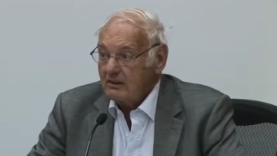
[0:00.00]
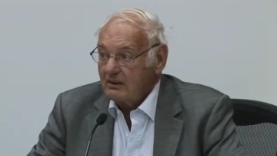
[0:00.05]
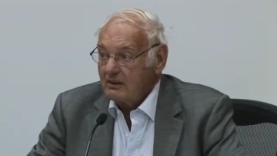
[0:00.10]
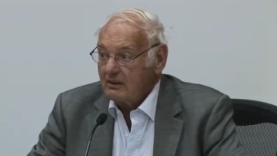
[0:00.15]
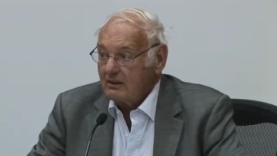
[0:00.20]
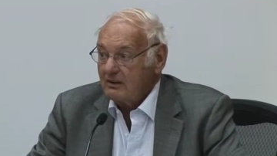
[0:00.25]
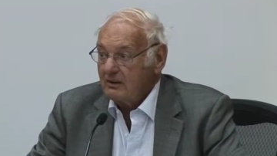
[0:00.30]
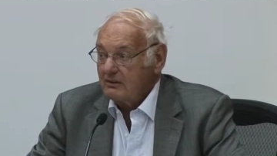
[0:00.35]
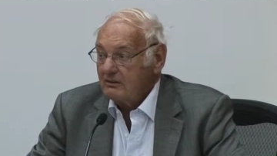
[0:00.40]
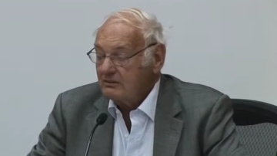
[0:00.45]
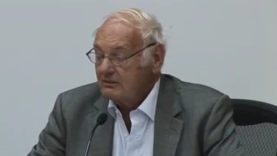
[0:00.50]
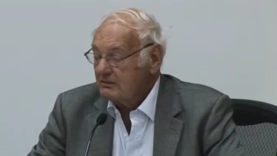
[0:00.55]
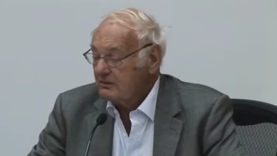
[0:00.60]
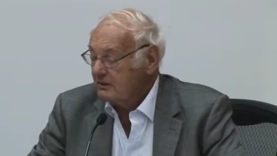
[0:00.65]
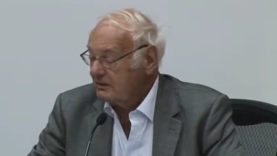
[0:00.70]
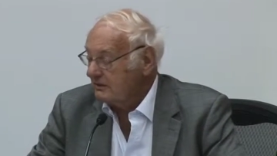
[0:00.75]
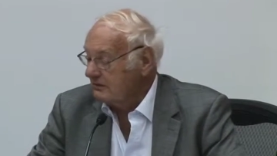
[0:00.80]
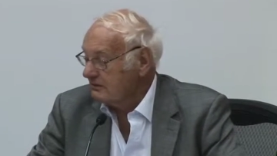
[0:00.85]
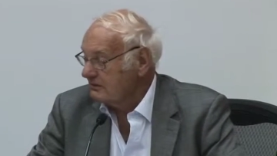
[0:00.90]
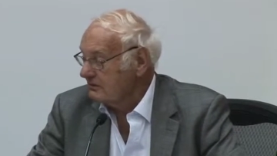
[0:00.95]
uh,
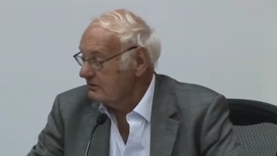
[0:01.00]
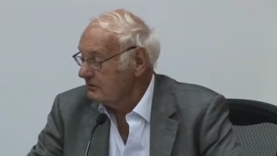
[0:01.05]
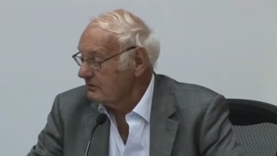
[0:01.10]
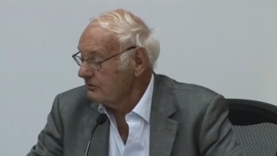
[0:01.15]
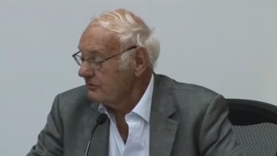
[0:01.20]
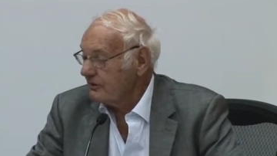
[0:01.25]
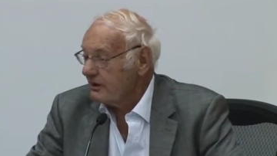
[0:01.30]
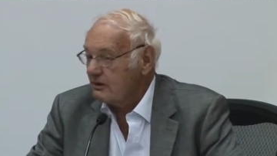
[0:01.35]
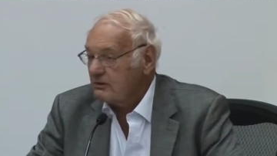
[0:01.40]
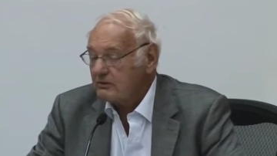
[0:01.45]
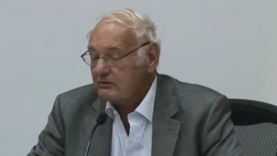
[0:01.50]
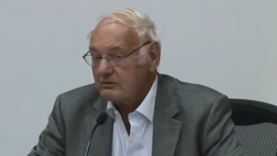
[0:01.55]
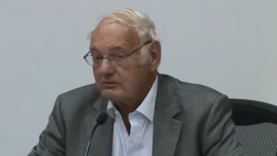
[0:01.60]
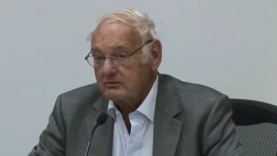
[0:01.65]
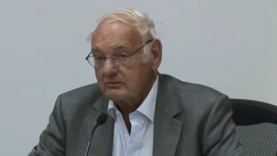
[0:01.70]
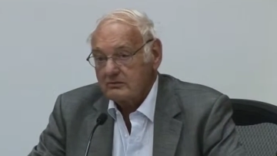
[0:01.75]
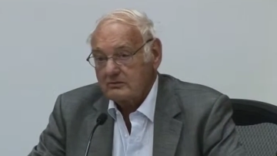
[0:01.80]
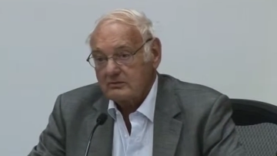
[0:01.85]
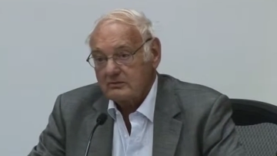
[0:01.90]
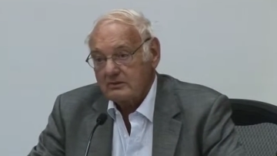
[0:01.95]
in
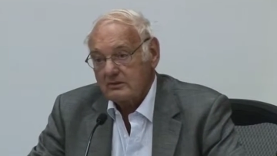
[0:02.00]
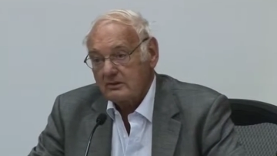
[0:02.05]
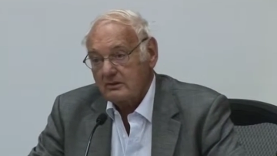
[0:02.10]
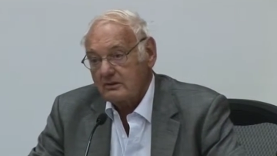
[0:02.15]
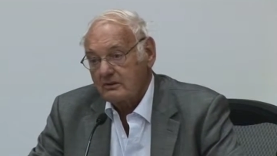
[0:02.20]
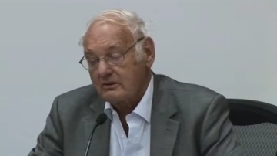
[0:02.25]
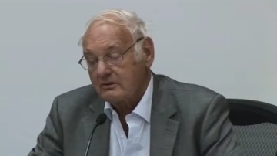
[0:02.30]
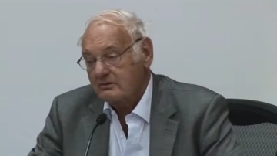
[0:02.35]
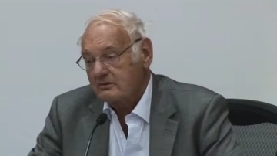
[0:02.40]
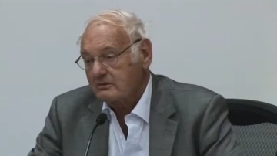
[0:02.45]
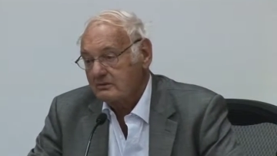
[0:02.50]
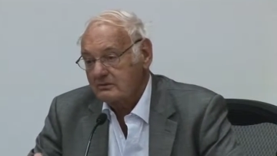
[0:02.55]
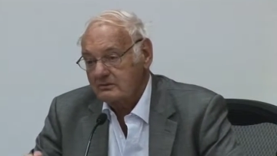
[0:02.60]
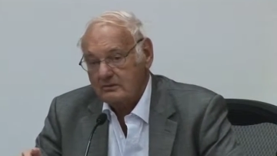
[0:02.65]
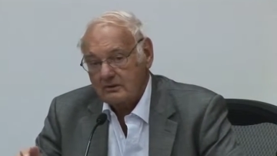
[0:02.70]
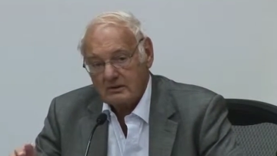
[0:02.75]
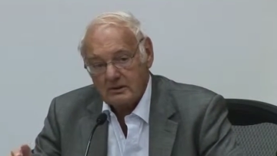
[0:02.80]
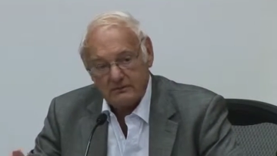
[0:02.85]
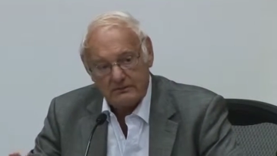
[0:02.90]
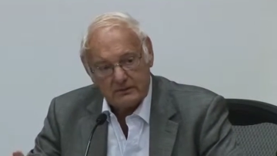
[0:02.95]
2000,
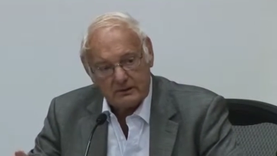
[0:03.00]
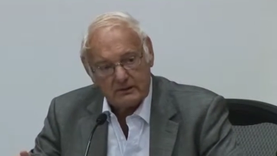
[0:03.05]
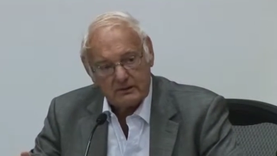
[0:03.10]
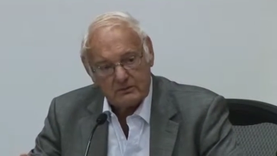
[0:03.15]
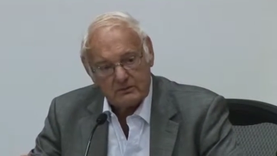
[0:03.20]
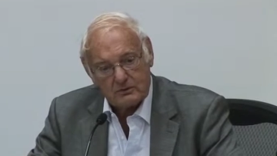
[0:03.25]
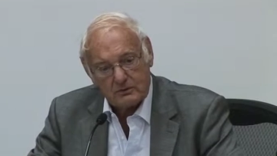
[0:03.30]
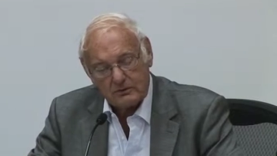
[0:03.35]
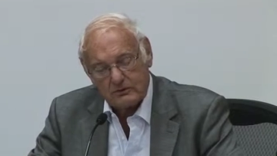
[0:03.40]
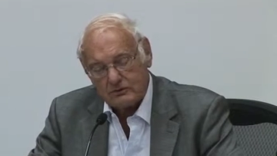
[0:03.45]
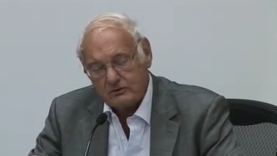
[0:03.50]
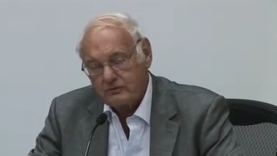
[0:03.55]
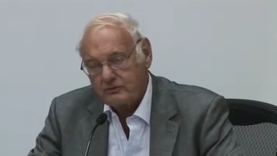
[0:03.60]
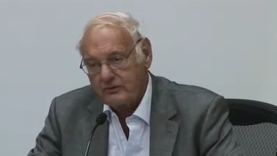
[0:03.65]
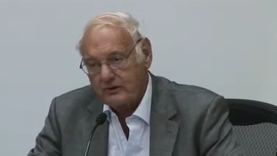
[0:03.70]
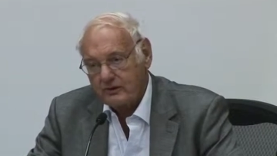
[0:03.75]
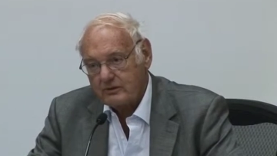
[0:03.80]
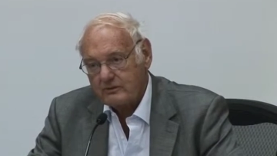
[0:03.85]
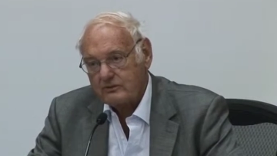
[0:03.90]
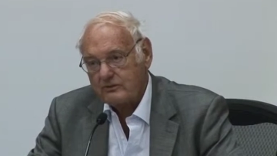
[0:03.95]
uh, I think it was
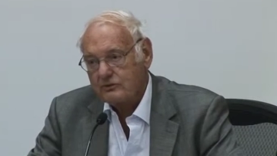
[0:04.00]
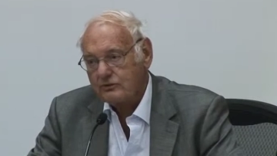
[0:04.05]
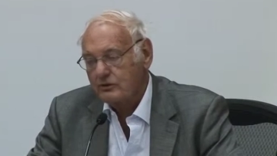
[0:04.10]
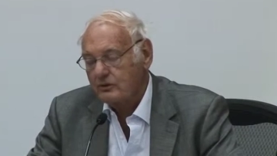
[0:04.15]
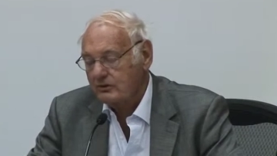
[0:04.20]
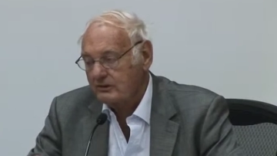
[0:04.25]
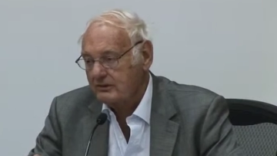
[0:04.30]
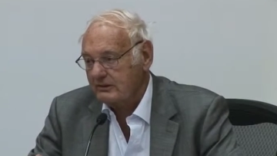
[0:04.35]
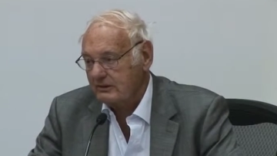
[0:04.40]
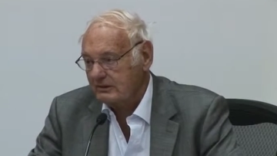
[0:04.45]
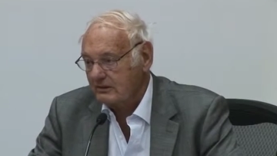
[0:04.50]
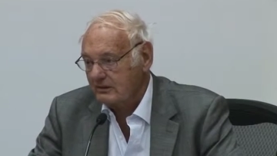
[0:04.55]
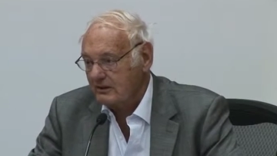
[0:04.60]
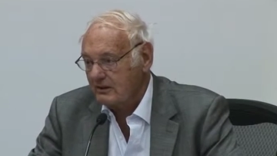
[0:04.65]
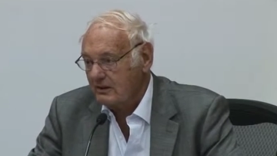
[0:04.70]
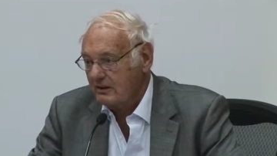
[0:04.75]
2013,